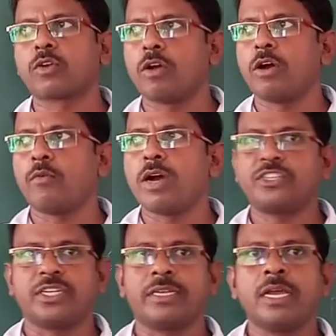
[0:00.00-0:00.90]

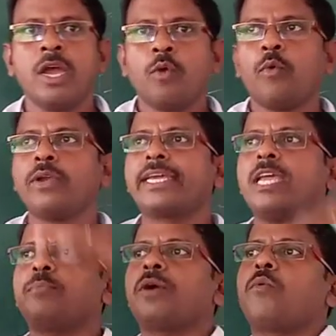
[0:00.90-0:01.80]
washing, we will
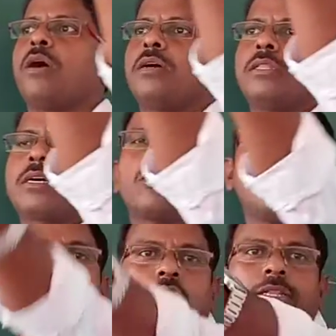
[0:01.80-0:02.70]
keep the
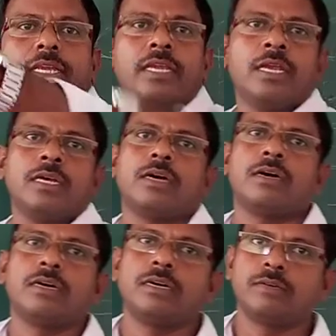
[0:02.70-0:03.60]
cloths on the
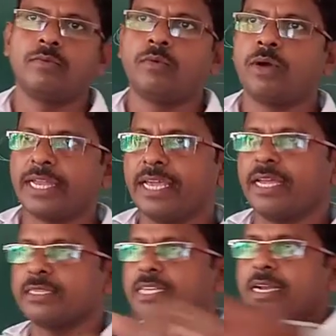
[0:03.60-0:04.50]
one
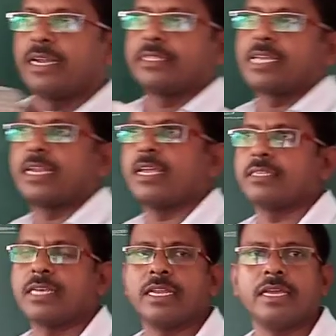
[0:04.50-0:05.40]
area, sun
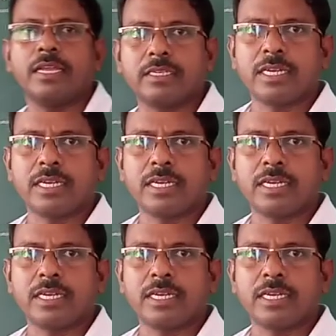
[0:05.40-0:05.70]
area,